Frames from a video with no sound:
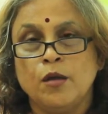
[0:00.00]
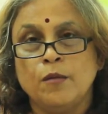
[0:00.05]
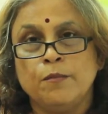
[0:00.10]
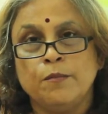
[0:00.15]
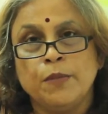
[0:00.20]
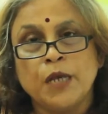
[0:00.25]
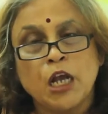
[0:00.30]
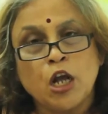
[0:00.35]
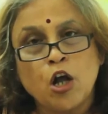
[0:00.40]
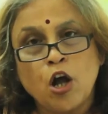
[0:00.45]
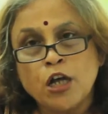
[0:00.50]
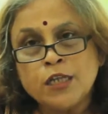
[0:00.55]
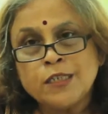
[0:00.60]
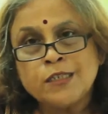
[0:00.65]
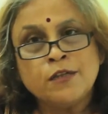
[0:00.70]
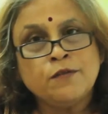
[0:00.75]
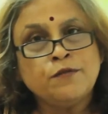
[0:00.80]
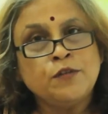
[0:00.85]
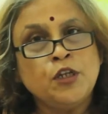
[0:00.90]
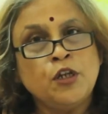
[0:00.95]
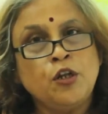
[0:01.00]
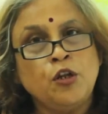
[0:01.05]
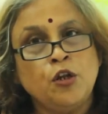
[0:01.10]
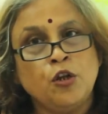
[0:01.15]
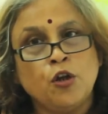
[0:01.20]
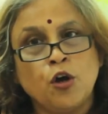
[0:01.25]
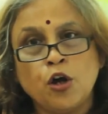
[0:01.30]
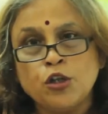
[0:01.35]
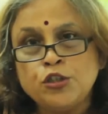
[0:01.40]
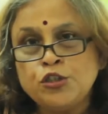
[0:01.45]
Because of the
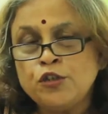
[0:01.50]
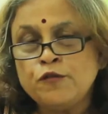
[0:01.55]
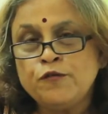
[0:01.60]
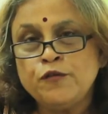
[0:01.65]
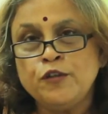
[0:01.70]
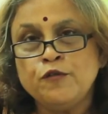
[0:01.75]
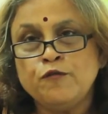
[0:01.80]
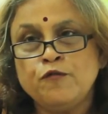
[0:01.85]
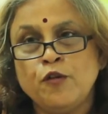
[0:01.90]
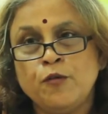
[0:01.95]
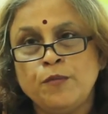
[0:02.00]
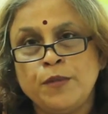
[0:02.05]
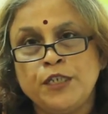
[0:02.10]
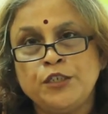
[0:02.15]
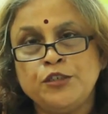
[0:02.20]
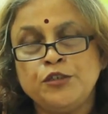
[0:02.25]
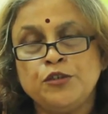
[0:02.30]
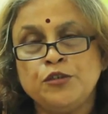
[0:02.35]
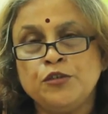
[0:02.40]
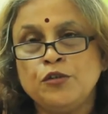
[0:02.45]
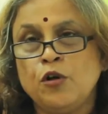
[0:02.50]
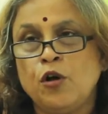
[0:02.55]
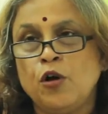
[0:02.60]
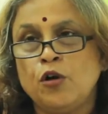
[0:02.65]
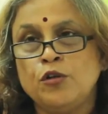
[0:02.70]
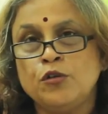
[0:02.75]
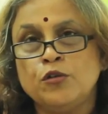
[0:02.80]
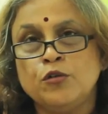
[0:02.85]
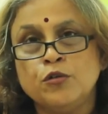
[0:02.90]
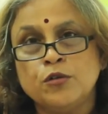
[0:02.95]
lot of information
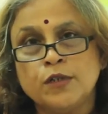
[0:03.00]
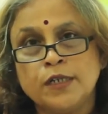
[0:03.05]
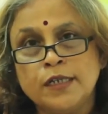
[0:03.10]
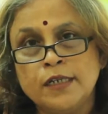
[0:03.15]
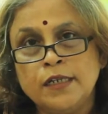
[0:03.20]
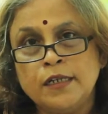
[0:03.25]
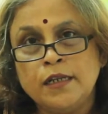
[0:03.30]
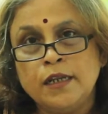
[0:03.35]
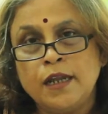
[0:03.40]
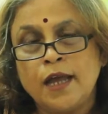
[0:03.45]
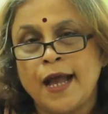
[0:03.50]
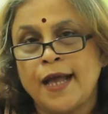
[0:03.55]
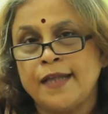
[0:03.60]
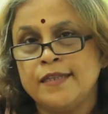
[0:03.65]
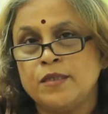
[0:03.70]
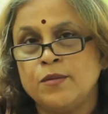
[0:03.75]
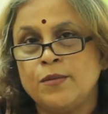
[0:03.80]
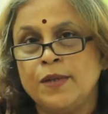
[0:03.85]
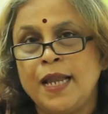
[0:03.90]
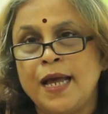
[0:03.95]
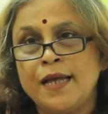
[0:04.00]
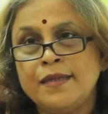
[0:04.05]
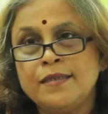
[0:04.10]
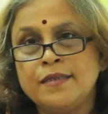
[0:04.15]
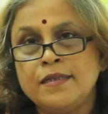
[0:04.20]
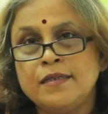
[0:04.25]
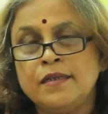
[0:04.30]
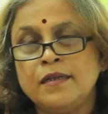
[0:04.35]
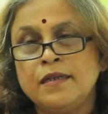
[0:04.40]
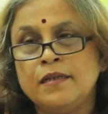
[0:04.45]
on Google as well as
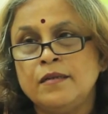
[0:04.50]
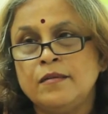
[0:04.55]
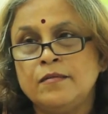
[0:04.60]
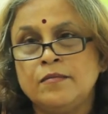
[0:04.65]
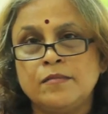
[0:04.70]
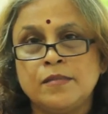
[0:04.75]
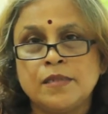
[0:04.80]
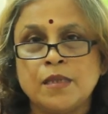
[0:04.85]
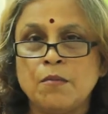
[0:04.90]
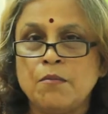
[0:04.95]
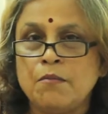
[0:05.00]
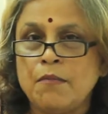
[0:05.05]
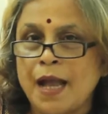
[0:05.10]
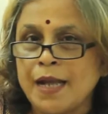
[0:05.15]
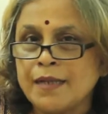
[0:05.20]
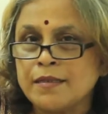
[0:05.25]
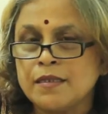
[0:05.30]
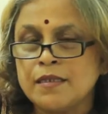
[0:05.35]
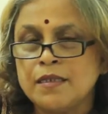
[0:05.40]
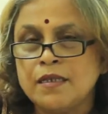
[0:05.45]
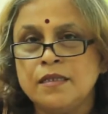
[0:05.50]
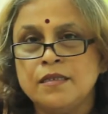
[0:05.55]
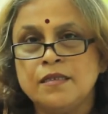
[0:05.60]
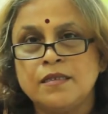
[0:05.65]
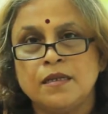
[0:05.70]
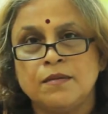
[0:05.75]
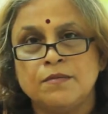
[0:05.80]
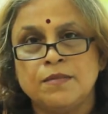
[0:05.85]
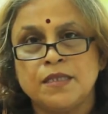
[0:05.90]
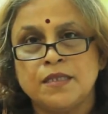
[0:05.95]
in the some magazines,
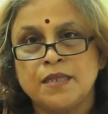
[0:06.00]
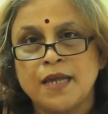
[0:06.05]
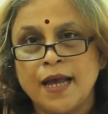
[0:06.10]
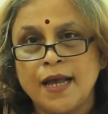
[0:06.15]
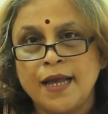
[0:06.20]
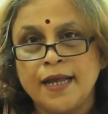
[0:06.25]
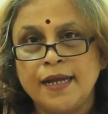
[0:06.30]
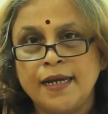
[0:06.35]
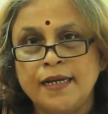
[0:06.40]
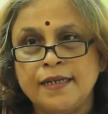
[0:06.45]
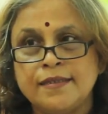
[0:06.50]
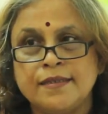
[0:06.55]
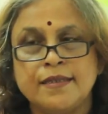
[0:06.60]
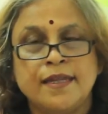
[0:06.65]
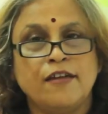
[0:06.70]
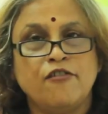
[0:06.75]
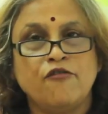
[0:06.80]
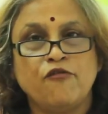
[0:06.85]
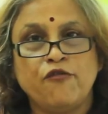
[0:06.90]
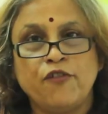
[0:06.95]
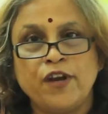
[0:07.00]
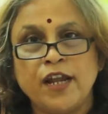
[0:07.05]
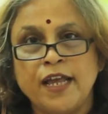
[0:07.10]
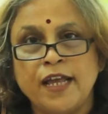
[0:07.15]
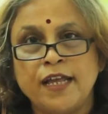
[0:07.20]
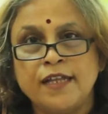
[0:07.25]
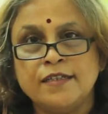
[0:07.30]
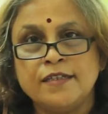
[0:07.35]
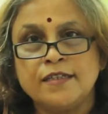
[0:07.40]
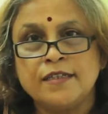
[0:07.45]
some sites, their
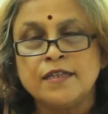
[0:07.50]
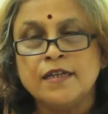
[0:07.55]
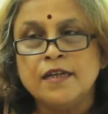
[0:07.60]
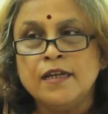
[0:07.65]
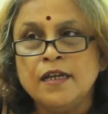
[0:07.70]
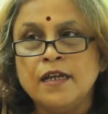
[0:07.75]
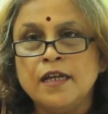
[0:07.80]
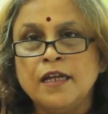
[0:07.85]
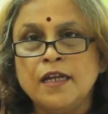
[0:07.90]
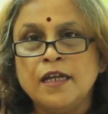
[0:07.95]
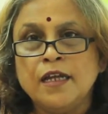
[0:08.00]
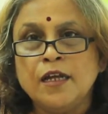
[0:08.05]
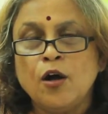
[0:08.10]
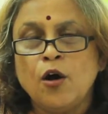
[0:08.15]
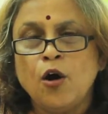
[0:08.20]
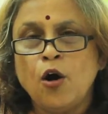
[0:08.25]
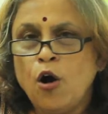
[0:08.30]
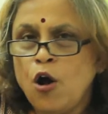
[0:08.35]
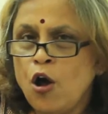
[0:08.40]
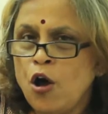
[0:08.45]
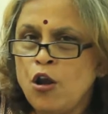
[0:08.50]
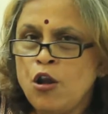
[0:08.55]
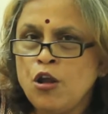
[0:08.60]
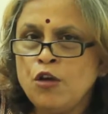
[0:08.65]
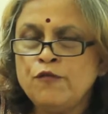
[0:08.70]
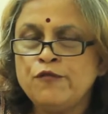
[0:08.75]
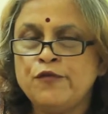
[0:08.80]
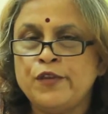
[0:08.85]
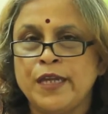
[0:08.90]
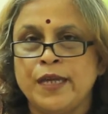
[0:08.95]
friends, all
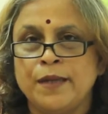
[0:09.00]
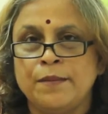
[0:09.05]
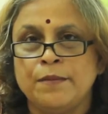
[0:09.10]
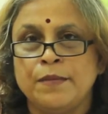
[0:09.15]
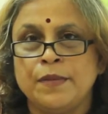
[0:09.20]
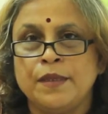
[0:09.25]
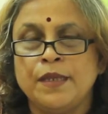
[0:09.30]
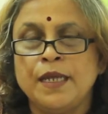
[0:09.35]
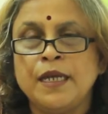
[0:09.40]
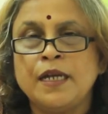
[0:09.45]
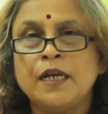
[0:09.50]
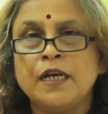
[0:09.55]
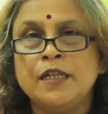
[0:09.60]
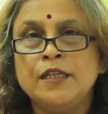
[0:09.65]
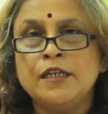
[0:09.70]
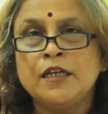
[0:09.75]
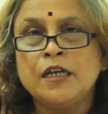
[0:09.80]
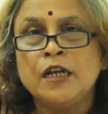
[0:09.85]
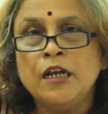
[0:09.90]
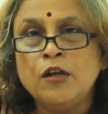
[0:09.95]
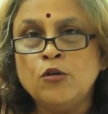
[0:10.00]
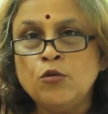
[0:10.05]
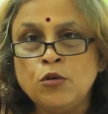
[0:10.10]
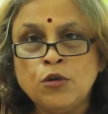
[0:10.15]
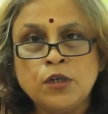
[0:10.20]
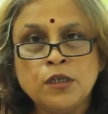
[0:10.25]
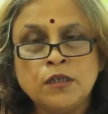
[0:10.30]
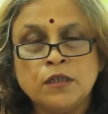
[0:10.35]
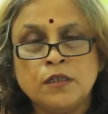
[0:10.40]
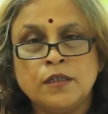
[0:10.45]
of them they
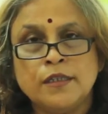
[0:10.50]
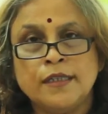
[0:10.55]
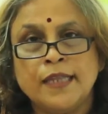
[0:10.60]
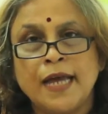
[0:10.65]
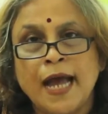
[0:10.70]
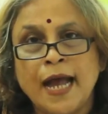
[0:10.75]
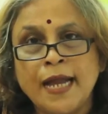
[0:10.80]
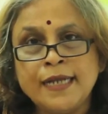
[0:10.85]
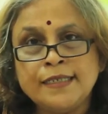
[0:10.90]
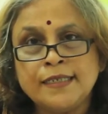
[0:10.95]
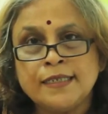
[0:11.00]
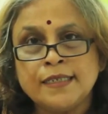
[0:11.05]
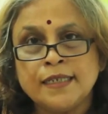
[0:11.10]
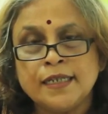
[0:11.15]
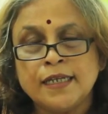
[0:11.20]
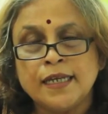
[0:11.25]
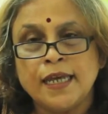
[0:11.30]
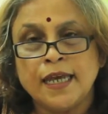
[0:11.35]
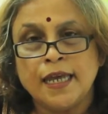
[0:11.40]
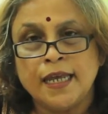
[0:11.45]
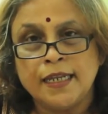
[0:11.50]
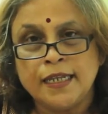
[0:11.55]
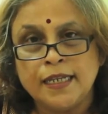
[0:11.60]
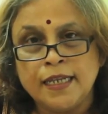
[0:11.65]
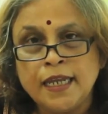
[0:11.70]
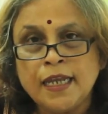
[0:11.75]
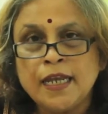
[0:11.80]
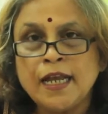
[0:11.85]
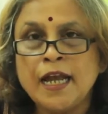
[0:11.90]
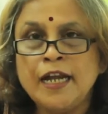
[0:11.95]
conclude that
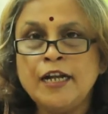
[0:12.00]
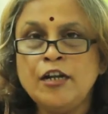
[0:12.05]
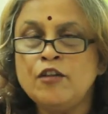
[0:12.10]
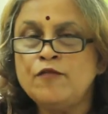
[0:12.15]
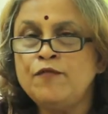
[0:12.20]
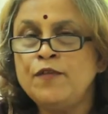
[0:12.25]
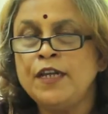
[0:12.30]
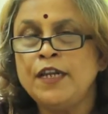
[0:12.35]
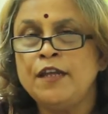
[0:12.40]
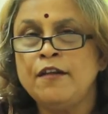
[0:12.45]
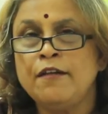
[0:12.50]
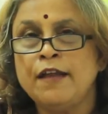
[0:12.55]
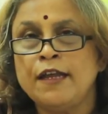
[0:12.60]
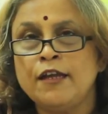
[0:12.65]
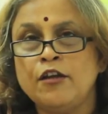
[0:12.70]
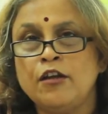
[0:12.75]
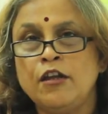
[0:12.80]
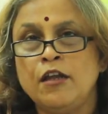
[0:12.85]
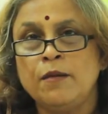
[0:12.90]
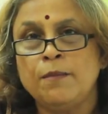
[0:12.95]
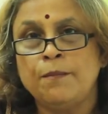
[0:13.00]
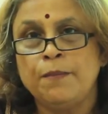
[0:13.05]
any kind of an irregular